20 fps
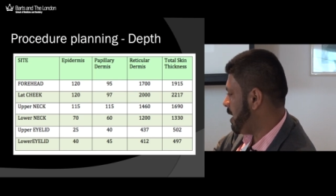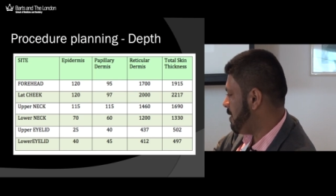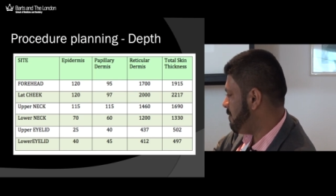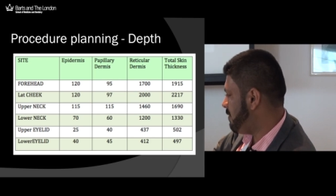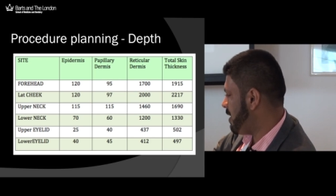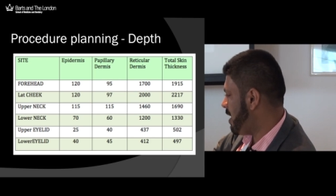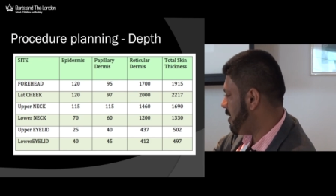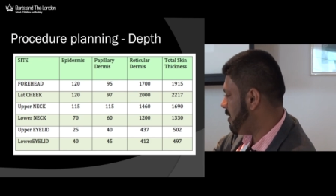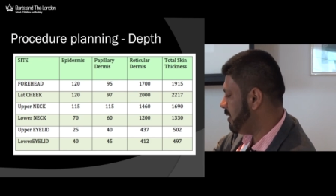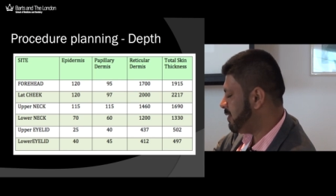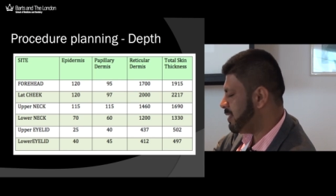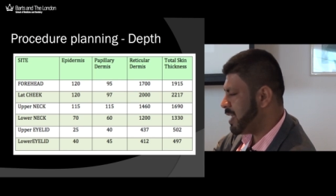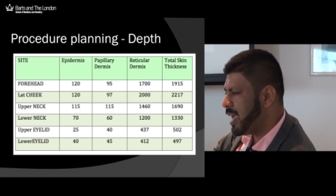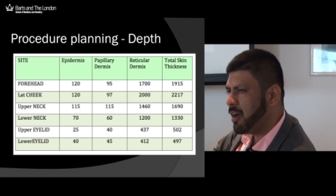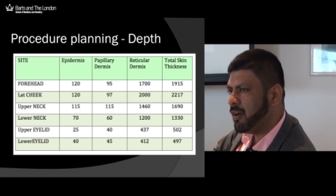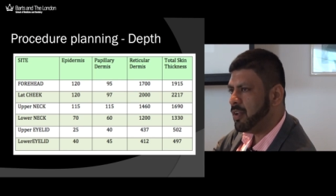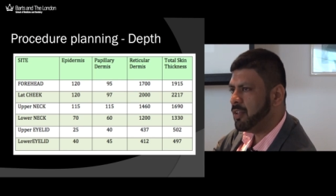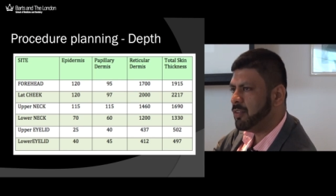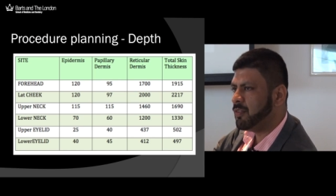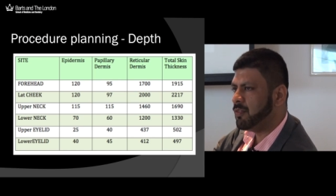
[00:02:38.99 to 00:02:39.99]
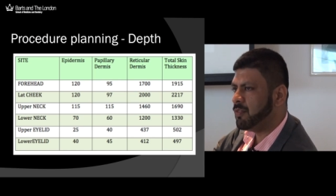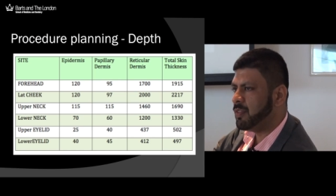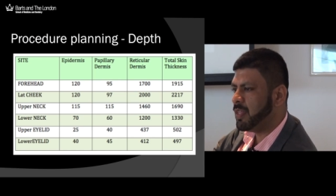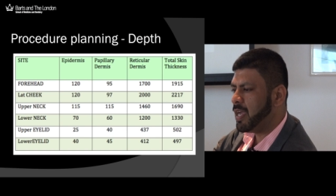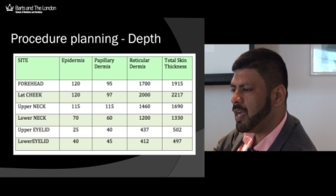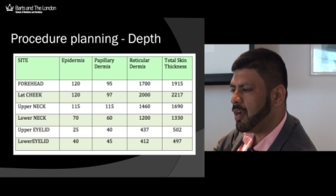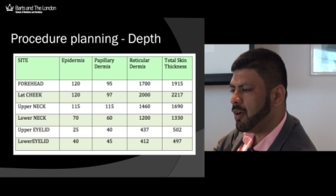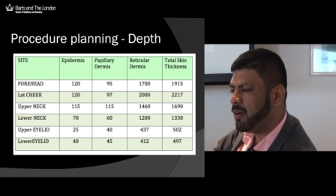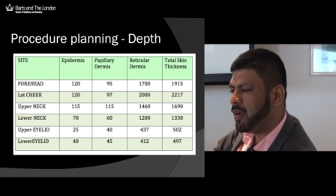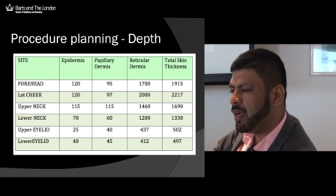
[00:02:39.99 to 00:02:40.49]
uh, various areas of
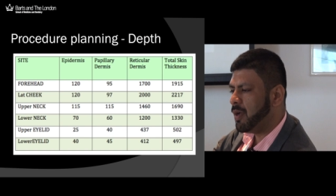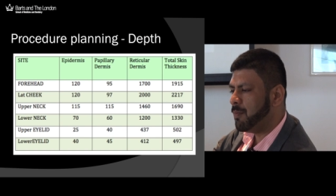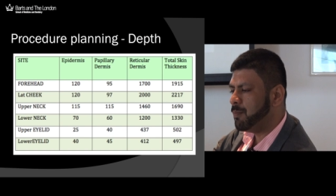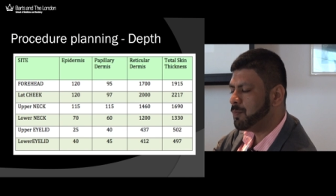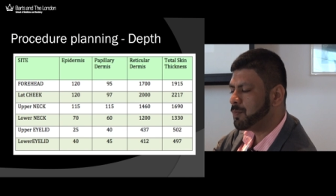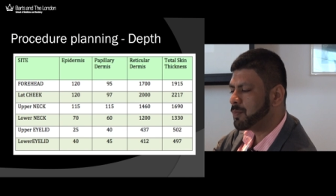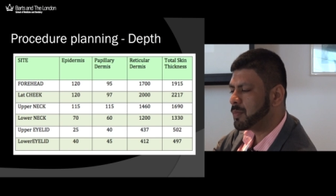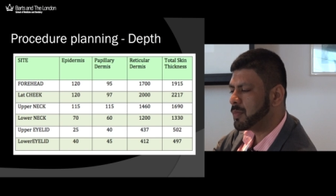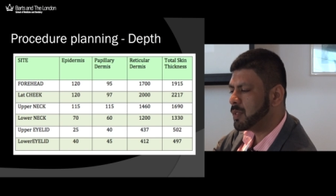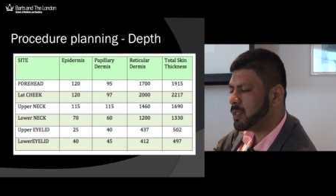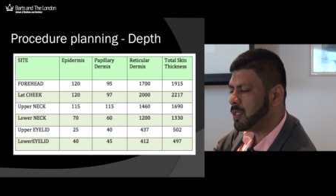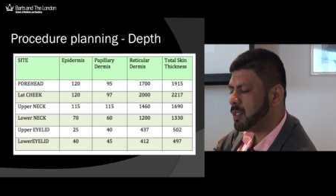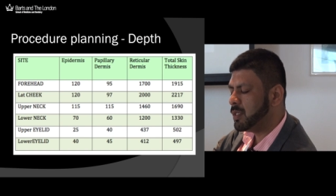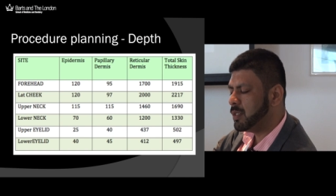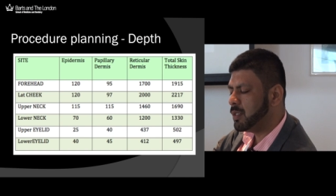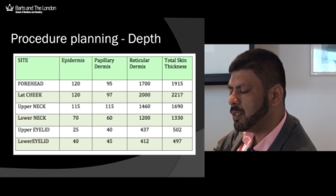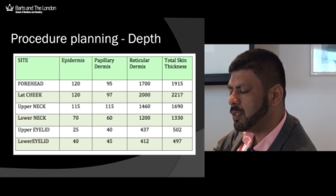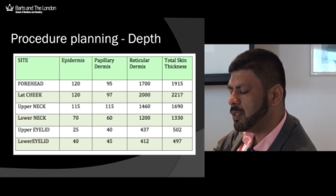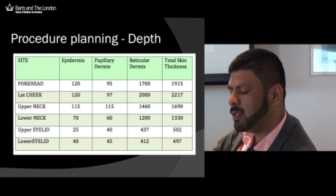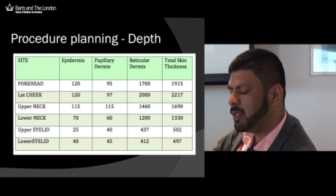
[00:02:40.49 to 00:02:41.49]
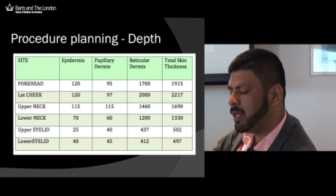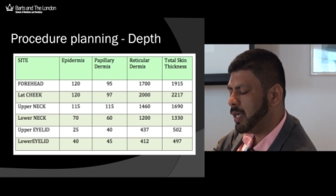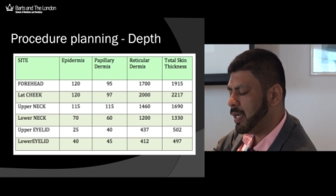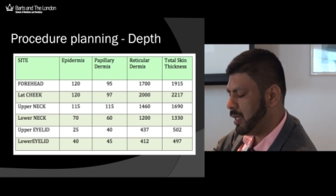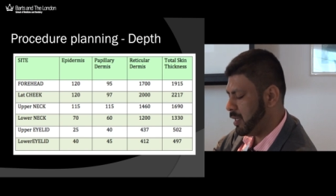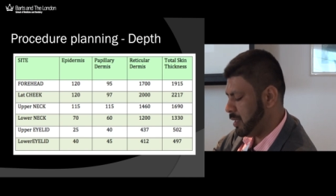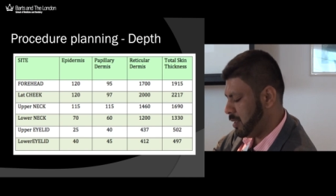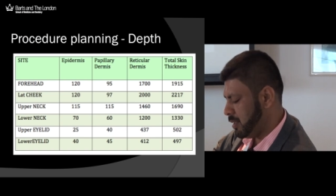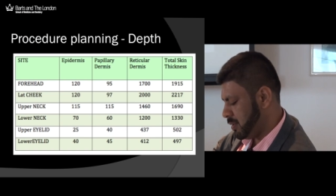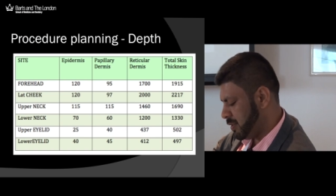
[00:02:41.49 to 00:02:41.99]
their um,
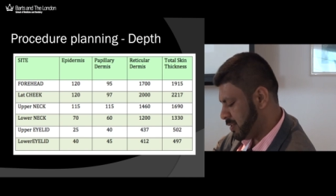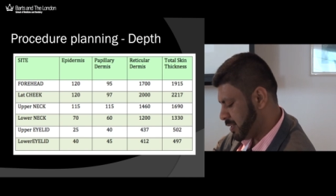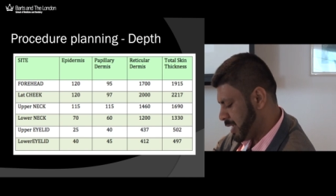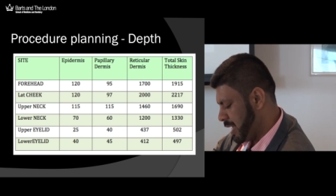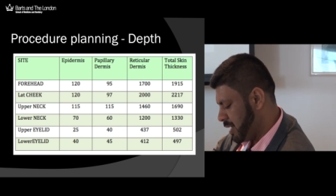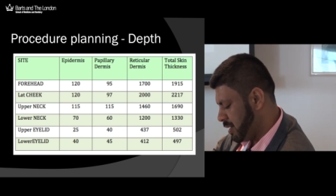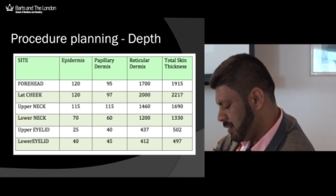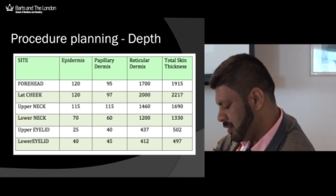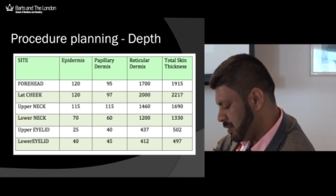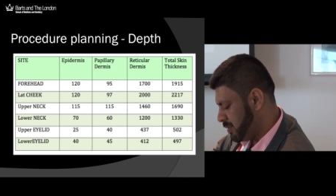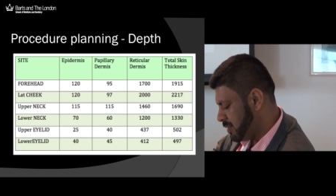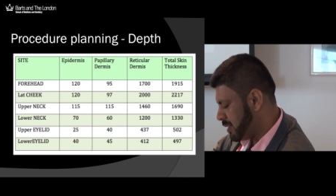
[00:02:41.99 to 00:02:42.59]
uh, skin